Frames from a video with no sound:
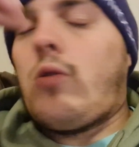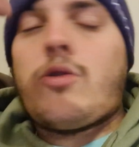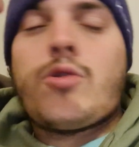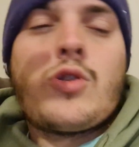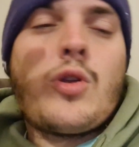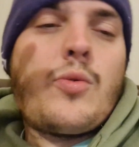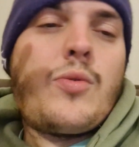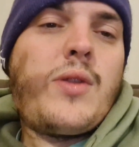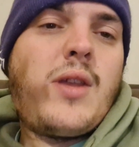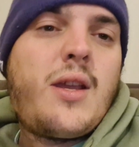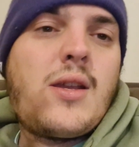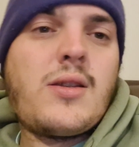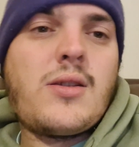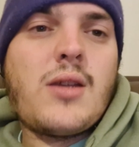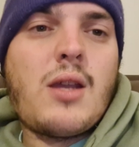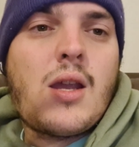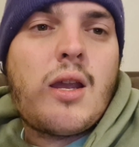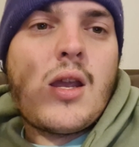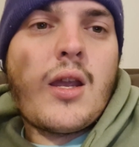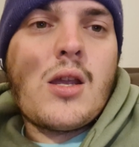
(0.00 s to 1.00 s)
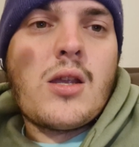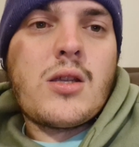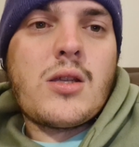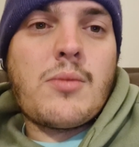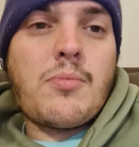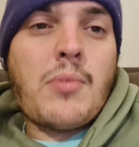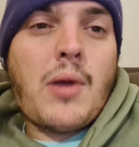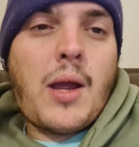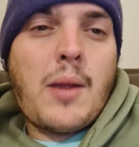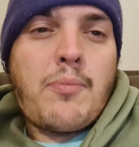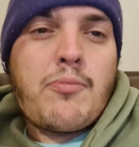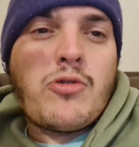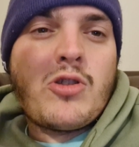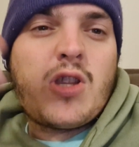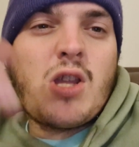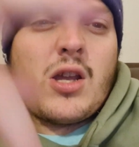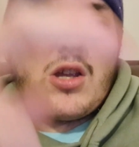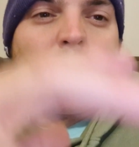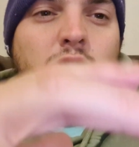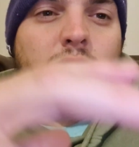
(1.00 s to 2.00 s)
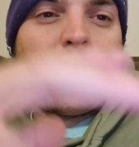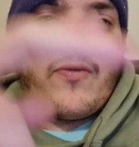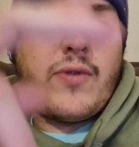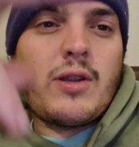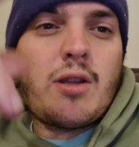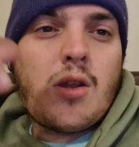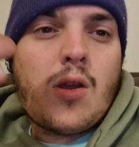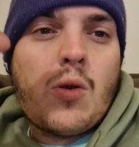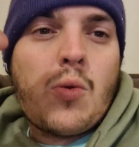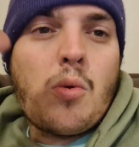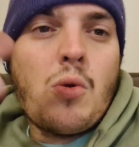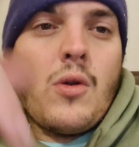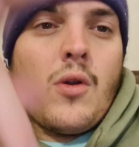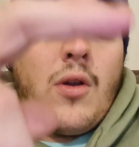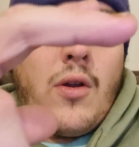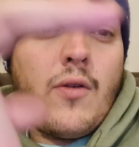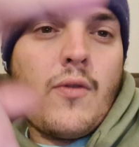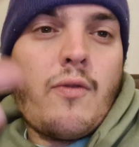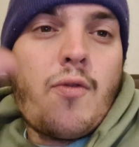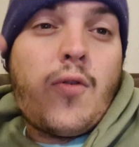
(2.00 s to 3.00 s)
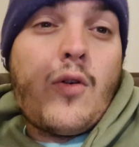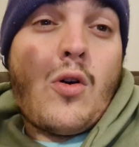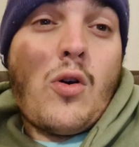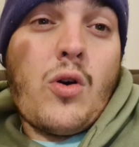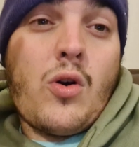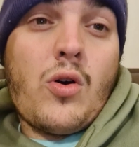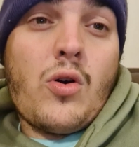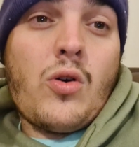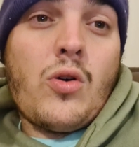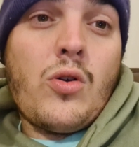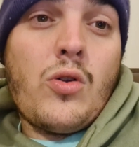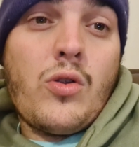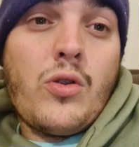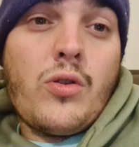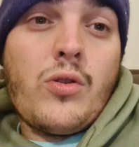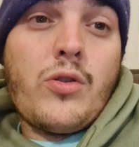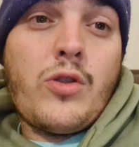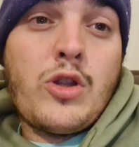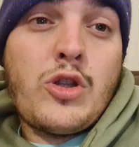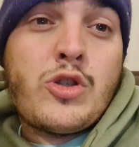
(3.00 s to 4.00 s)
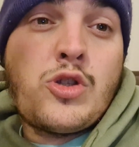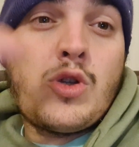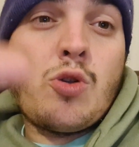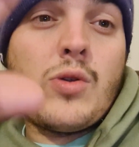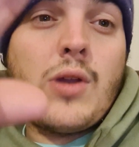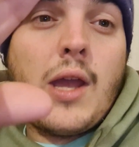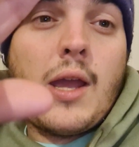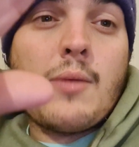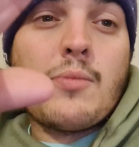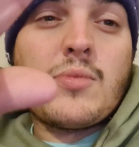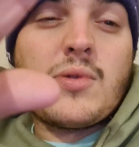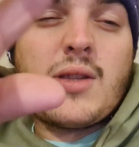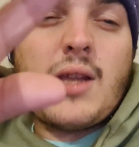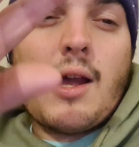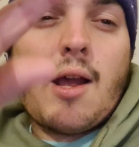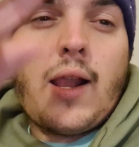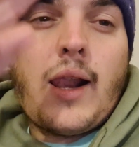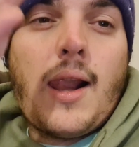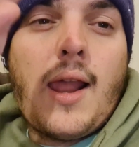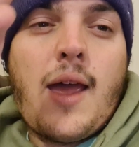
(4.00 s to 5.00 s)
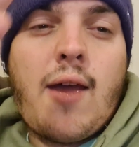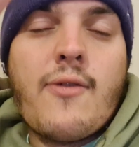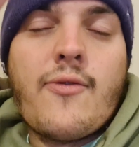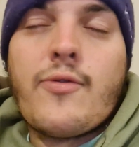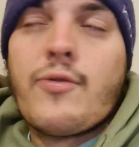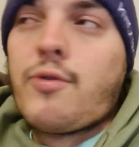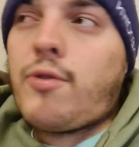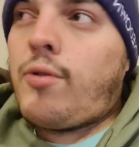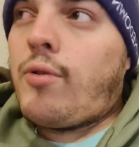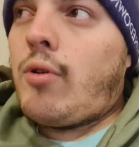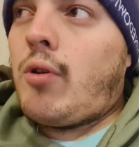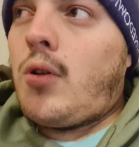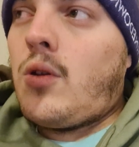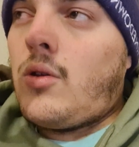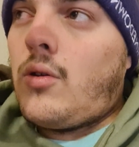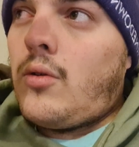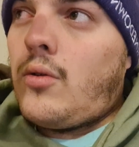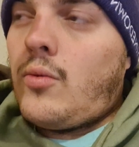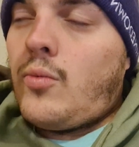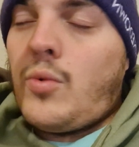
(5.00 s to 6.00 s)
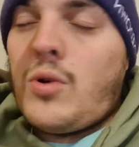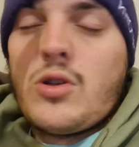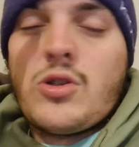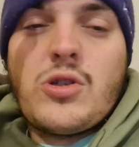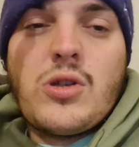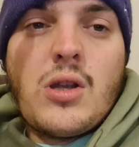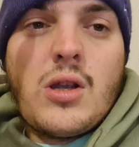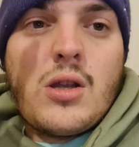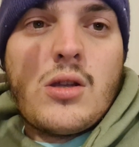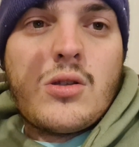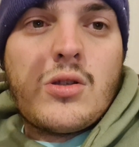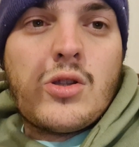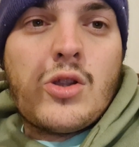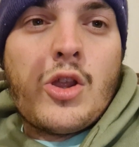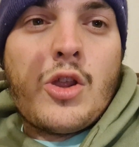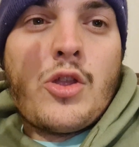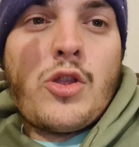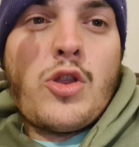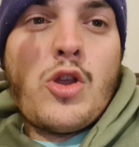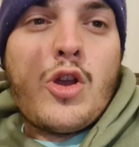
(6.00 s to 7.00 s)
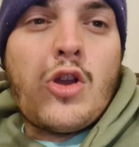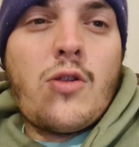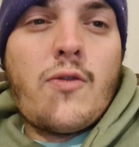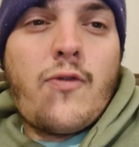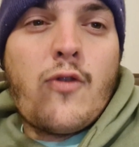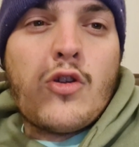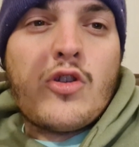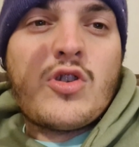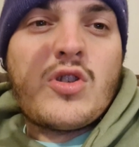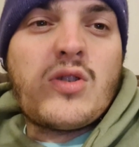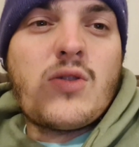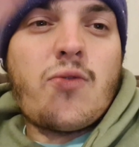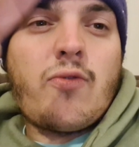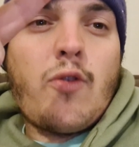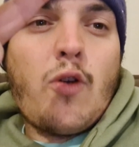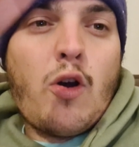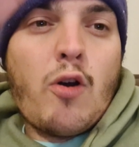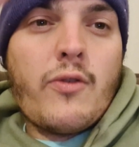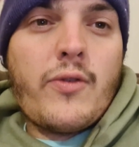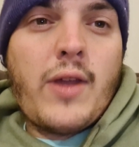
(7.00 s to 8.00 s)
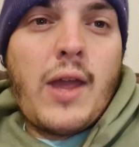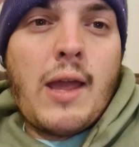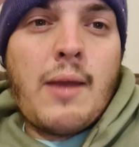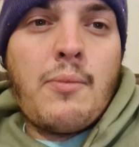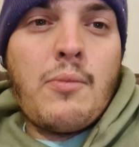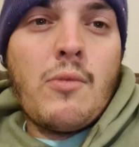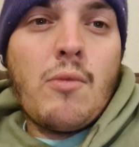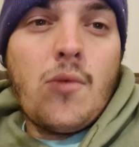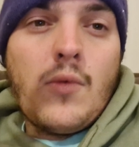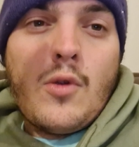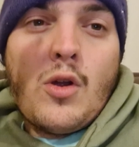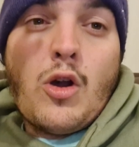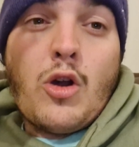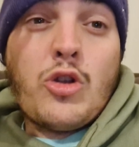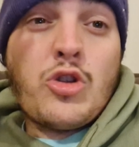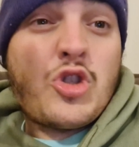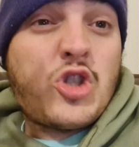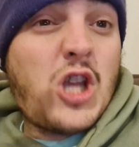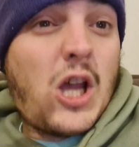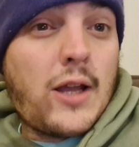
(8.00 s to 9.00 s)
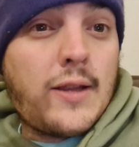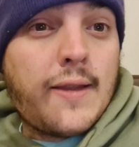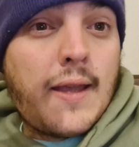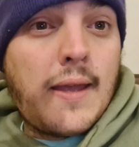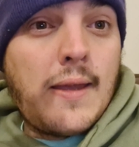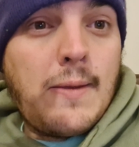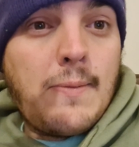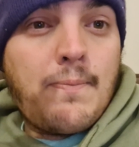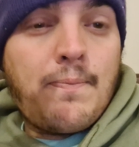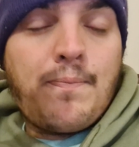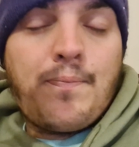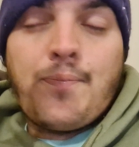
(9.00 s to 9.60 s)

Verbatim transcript: So this is my prediction video for the two games that are left which is the third versus fourth game on Saturday